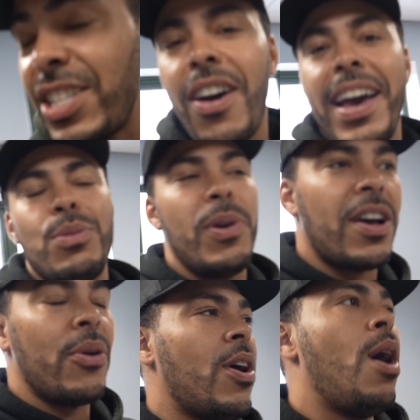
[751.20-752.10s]
guys, we are
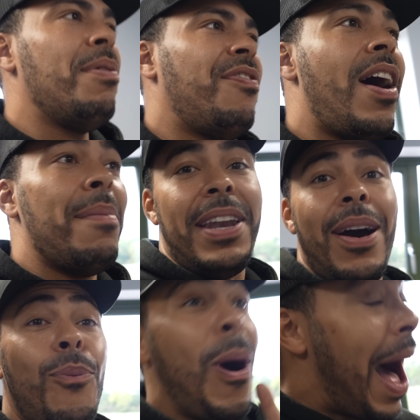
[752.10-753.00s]
going carbon fiber.
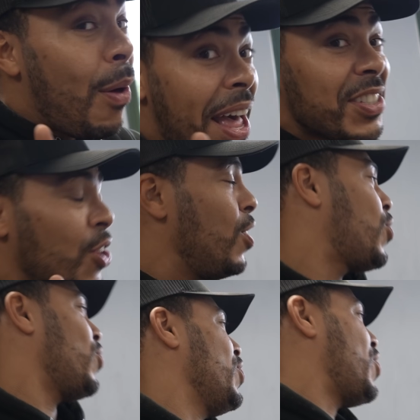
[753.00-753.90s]
Now, how that's going to
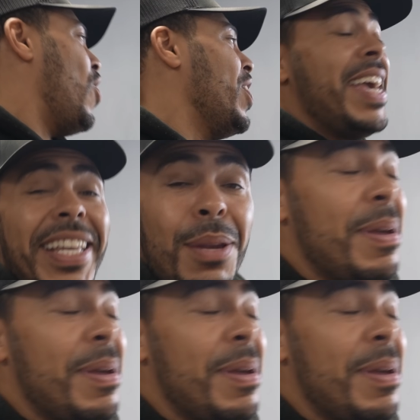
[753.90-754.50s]
look on the car is going to